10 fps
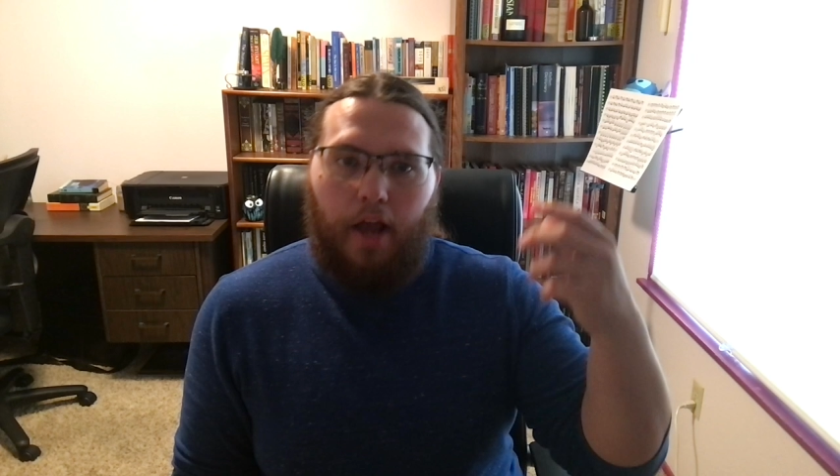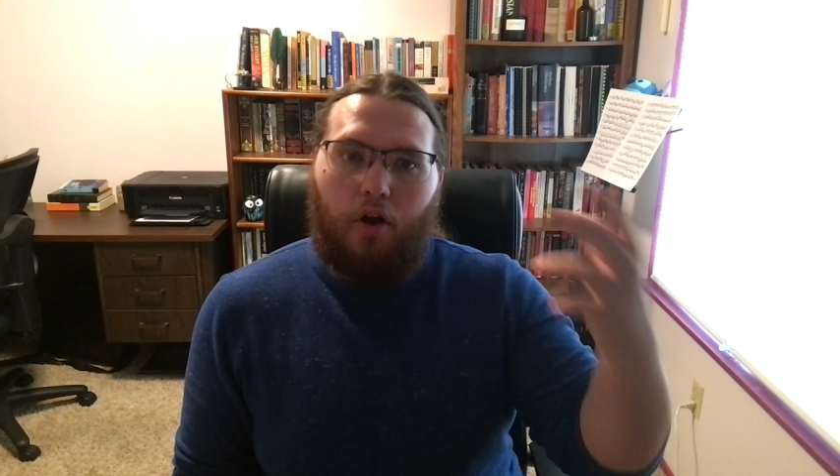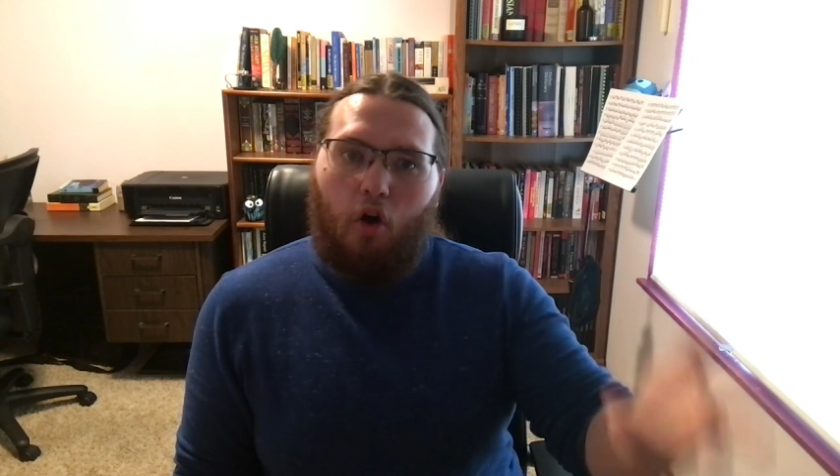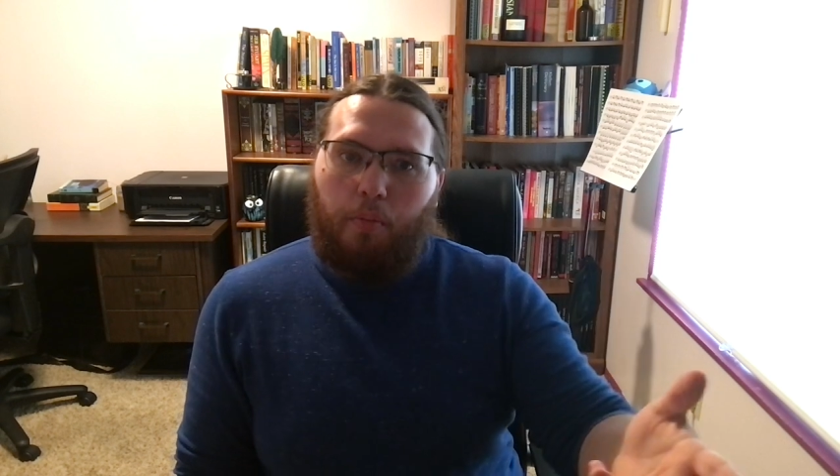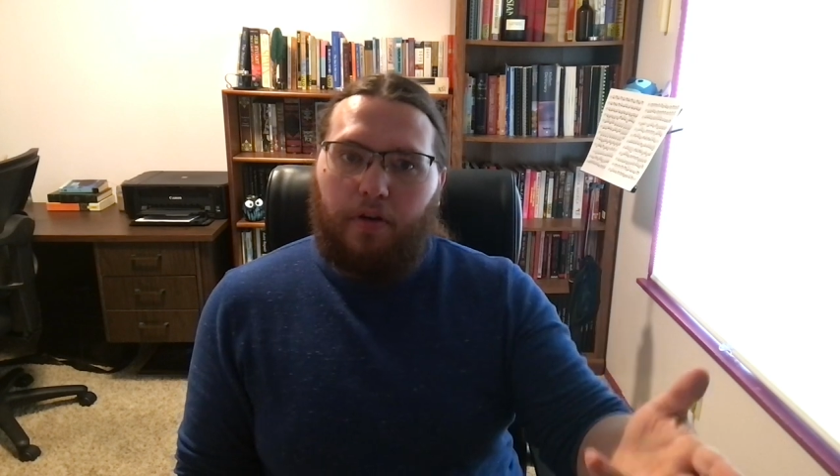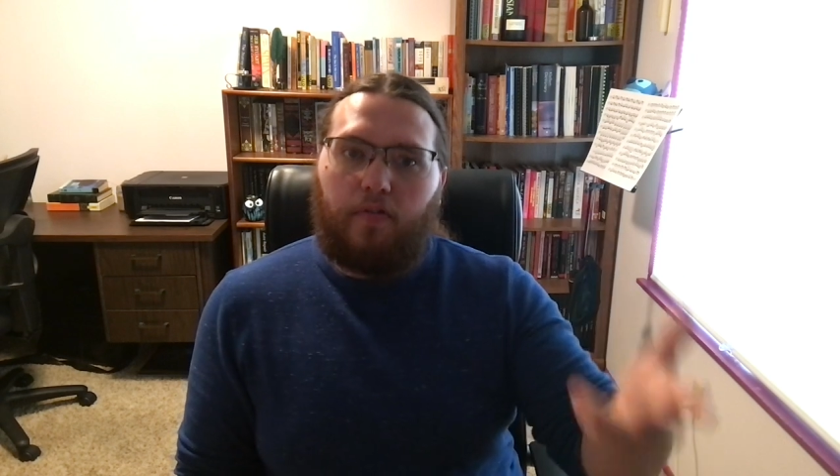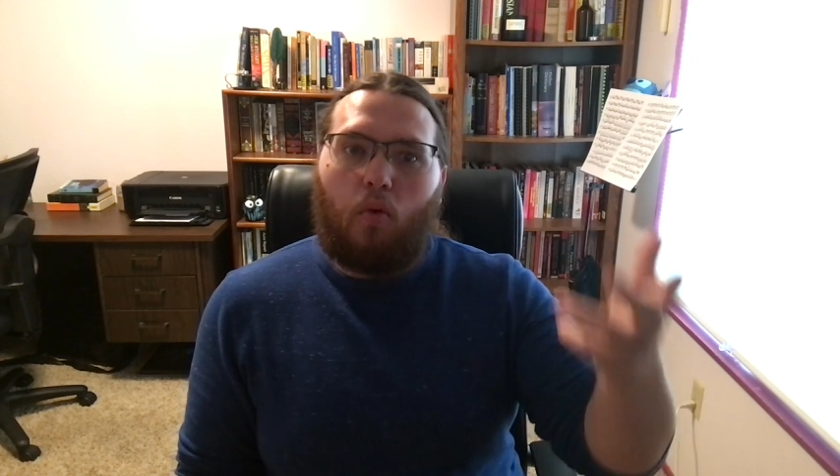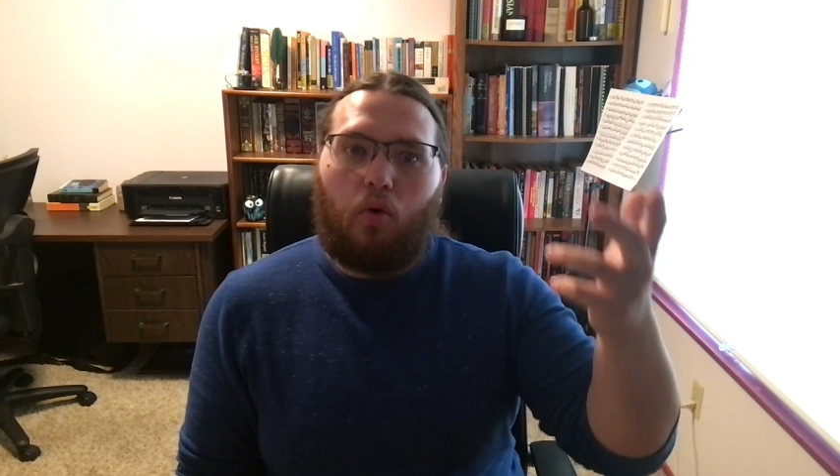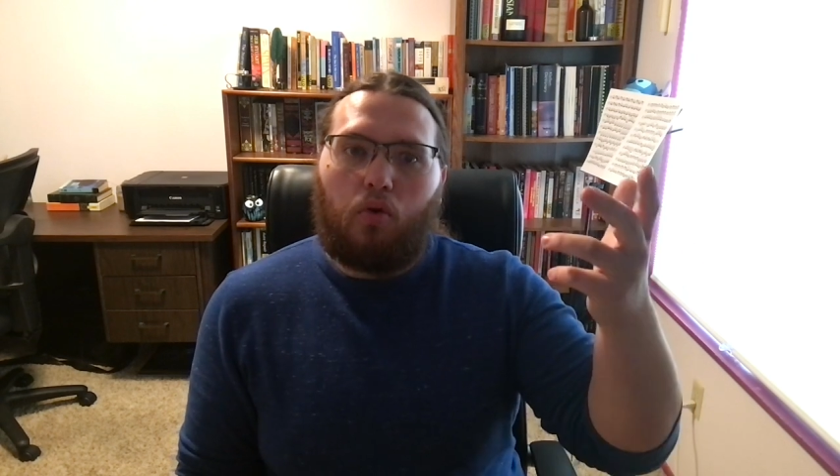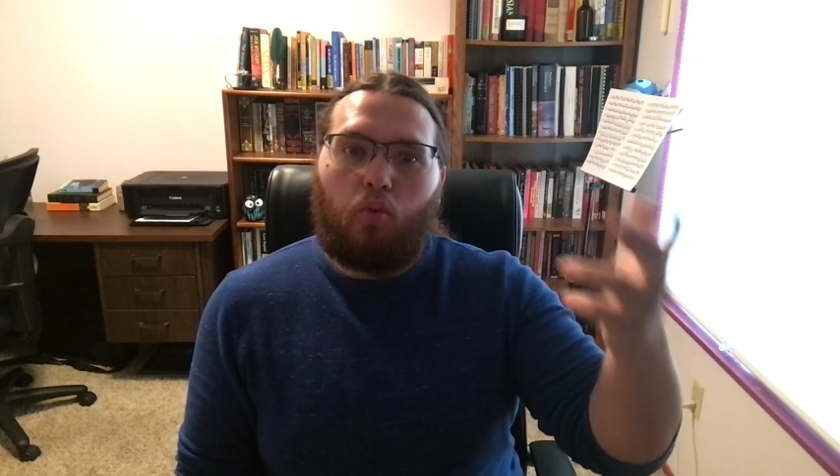open
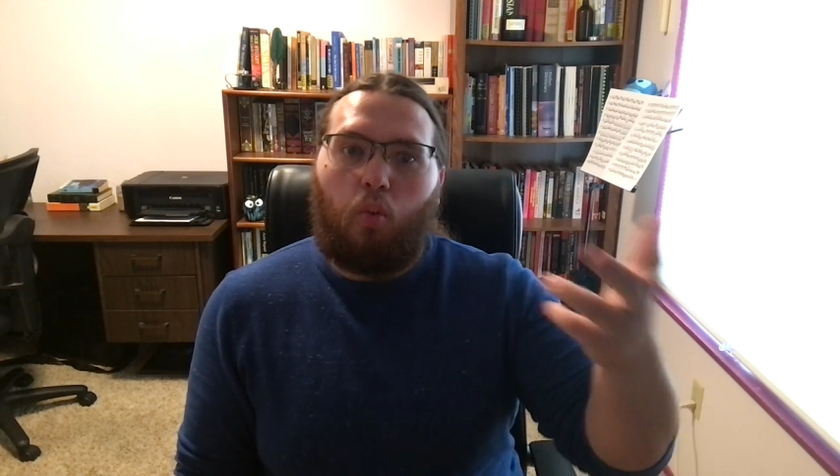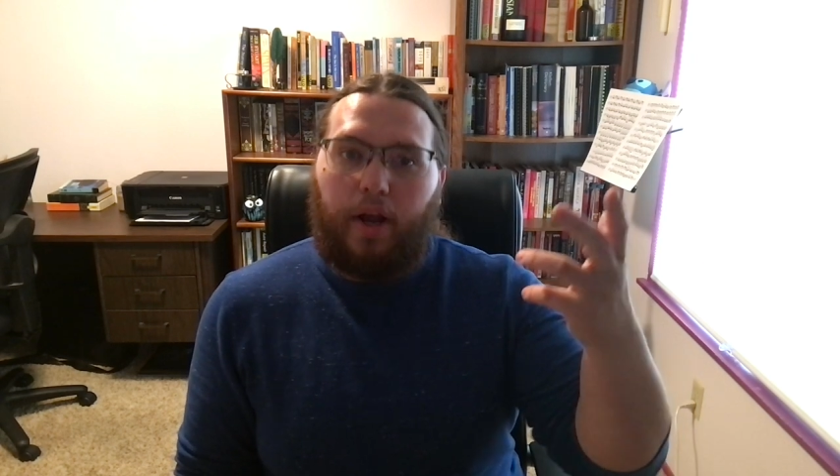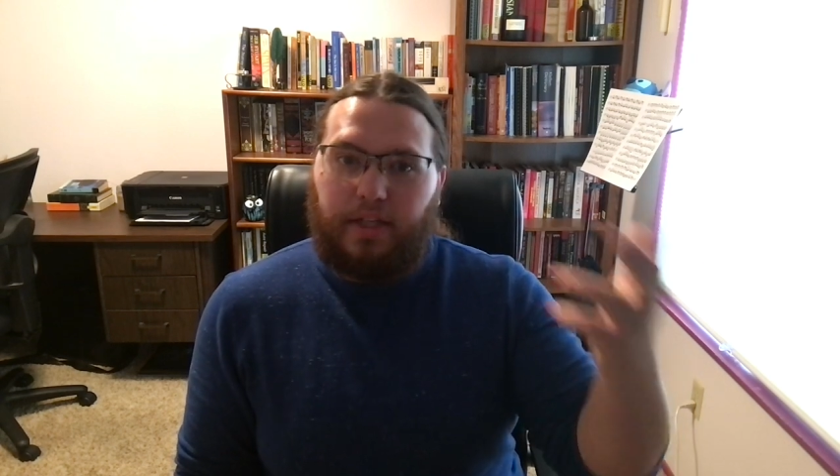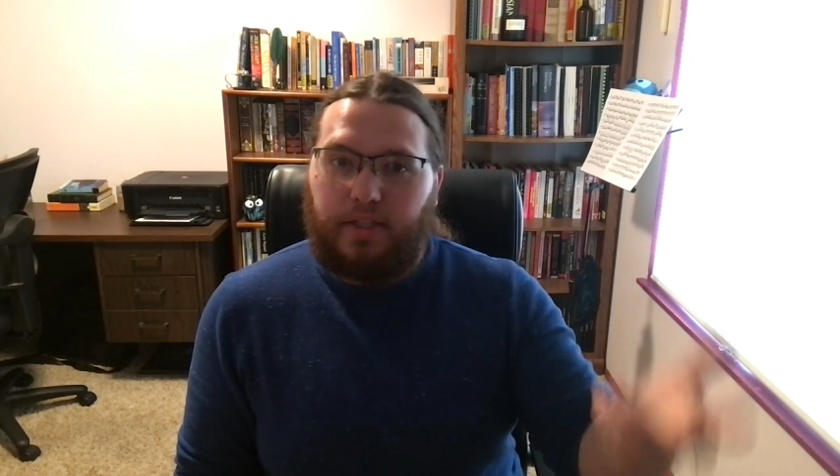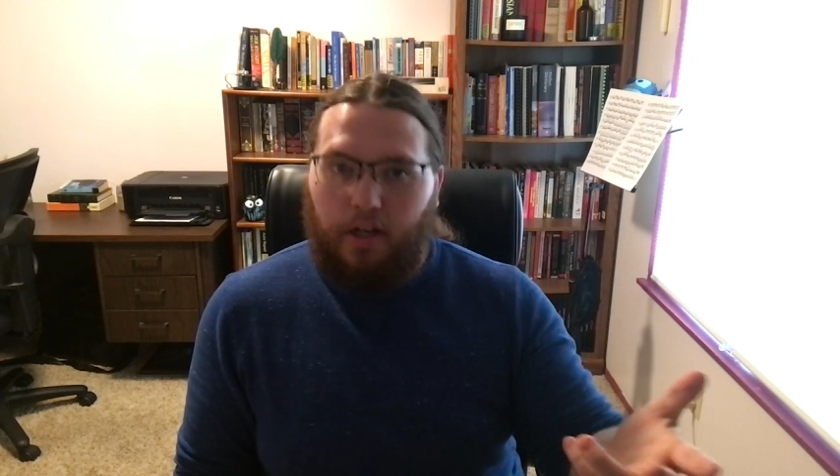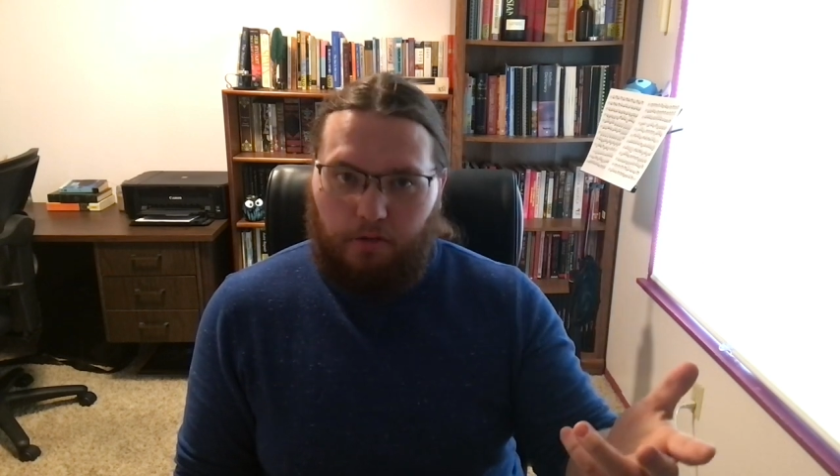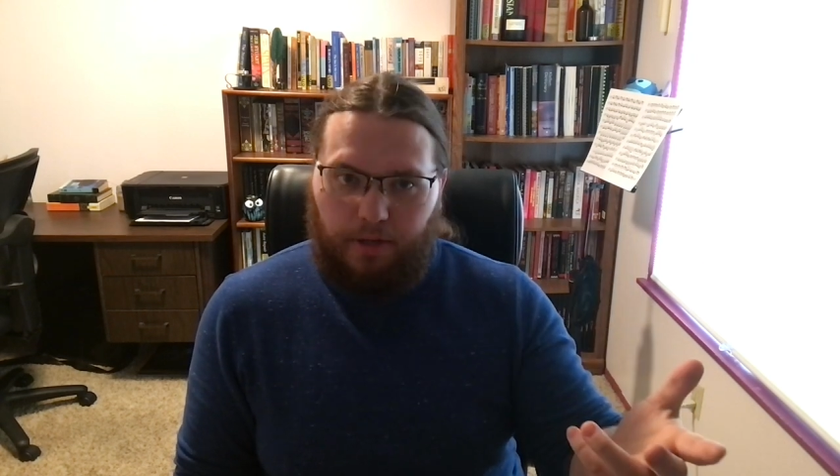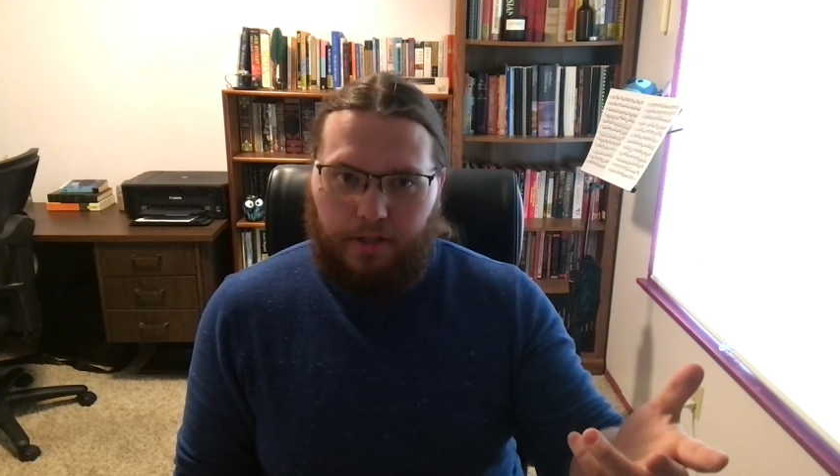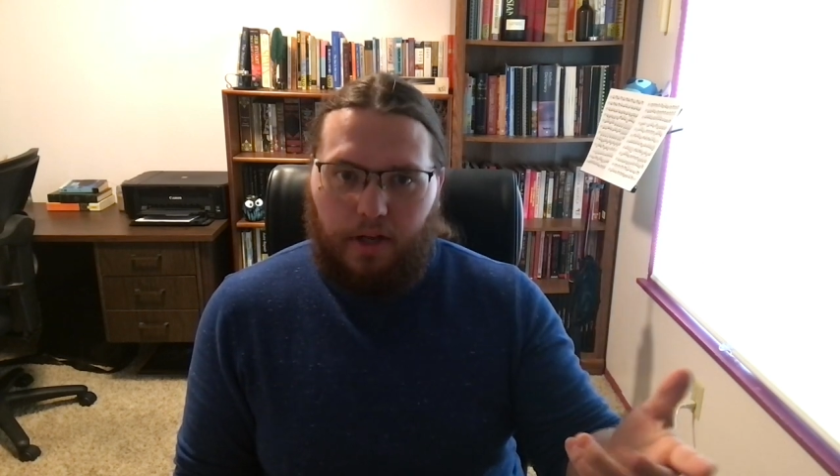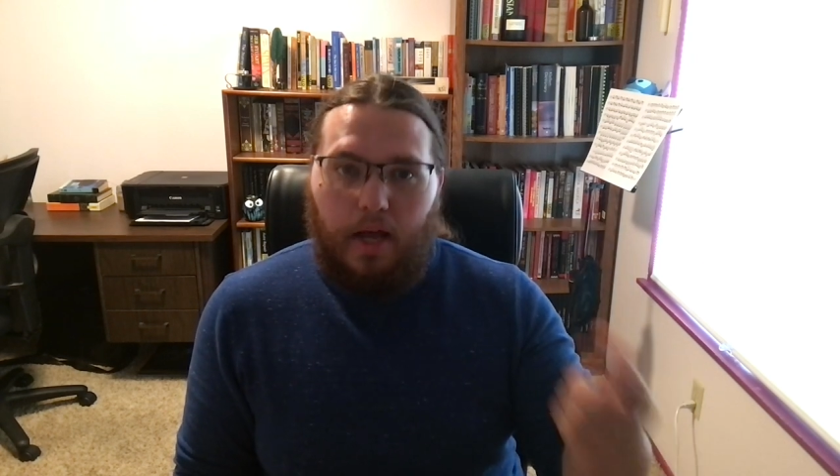for white settlement.